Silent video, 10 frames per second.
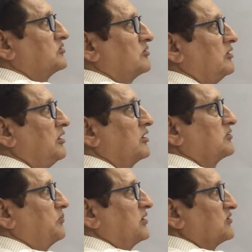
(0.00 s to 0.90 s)

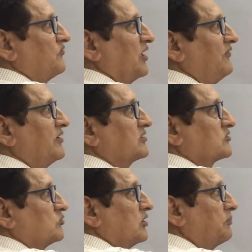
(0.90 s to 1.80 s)
3x plus 5x
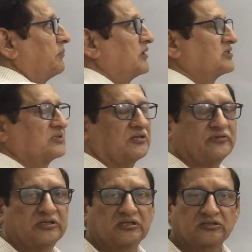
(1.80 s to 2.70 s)
square plus
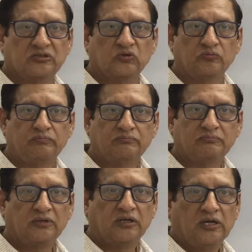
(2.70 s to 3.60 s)
7x cube.
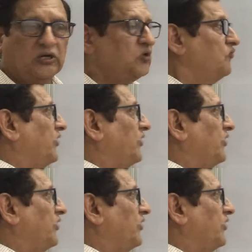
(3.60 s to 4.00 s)
To